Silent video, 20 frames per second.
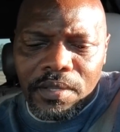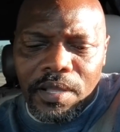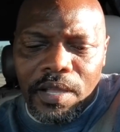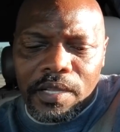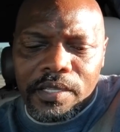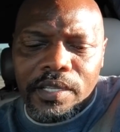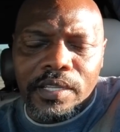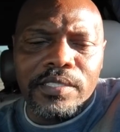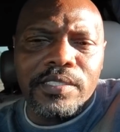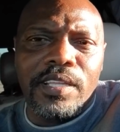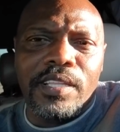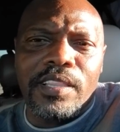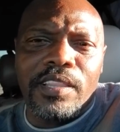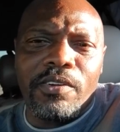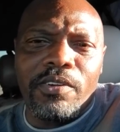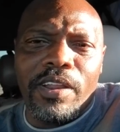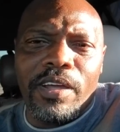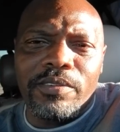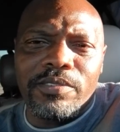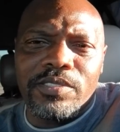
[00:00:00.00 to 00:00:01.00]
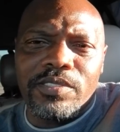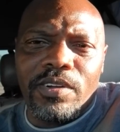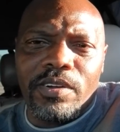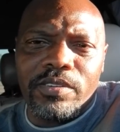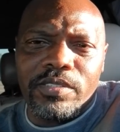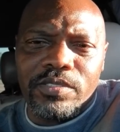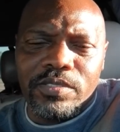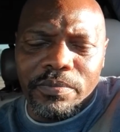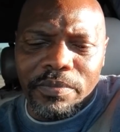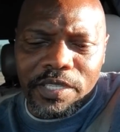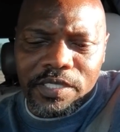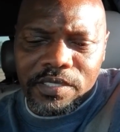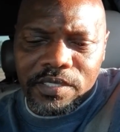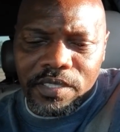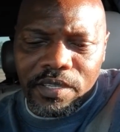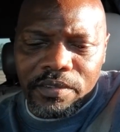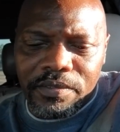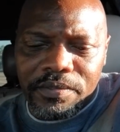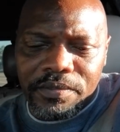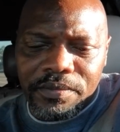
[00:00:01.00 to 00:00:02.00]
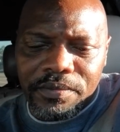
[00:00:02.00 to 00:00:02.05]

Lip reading: I guess they thought I was talking to myself.